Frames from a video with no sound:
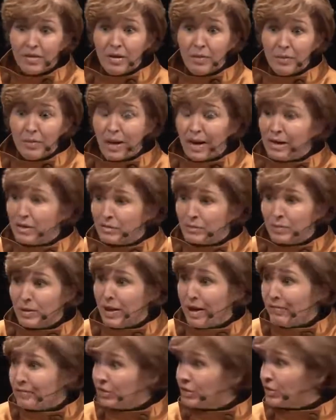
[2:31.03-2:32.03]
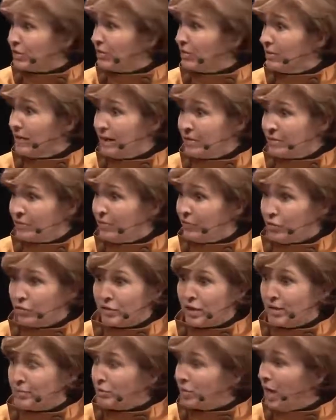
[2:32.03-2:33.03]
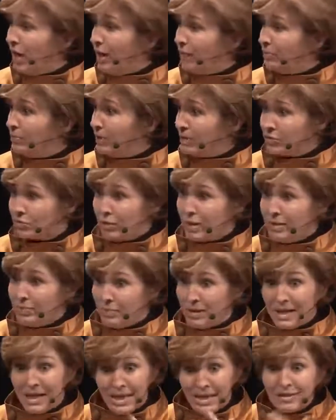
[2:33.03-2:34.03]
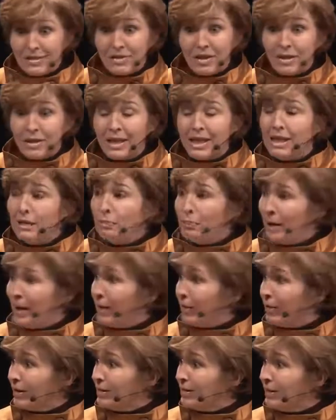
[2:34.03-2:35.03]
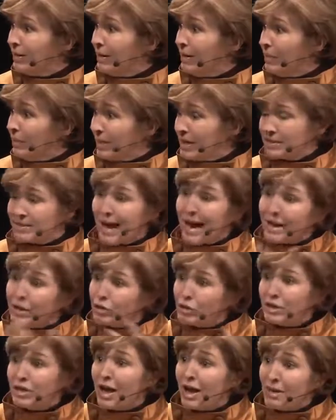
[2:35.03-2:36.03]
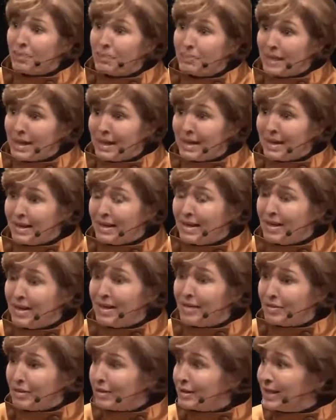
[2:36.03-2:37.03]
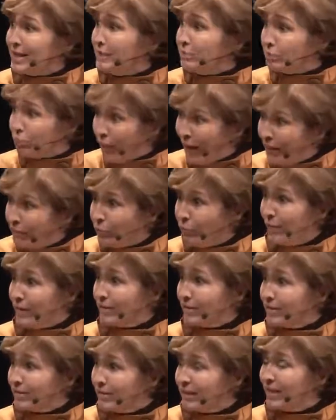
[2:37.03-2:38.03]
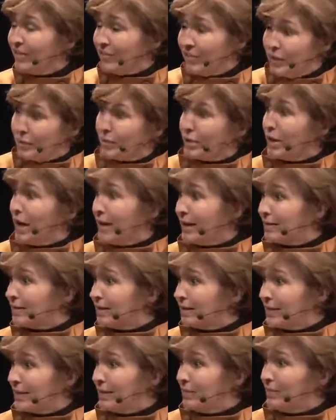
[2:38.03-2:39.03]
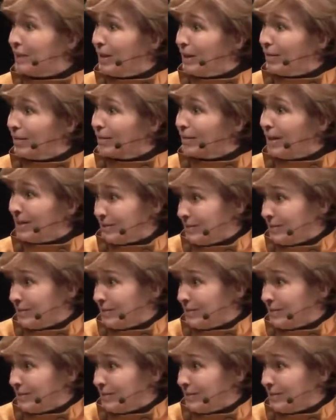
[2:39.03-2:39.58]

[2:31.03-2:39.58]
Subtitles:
I mean, my husband obviously has a full-time job, that's great, but he's the lead parent, because I could not be the lead breadwinner if he were not the lead parent.